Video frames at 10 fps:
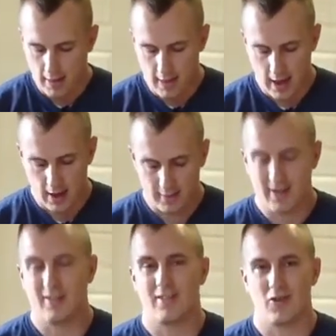that
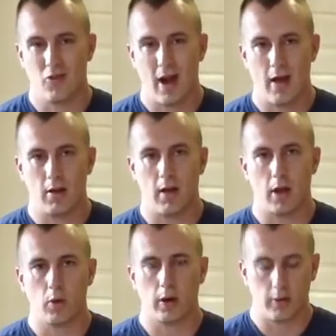tends to dry out a lot
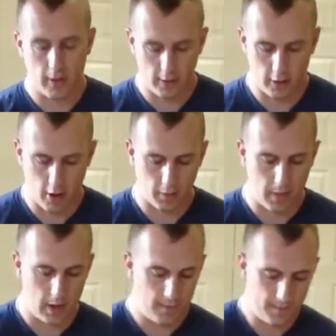quicker than the dark meat.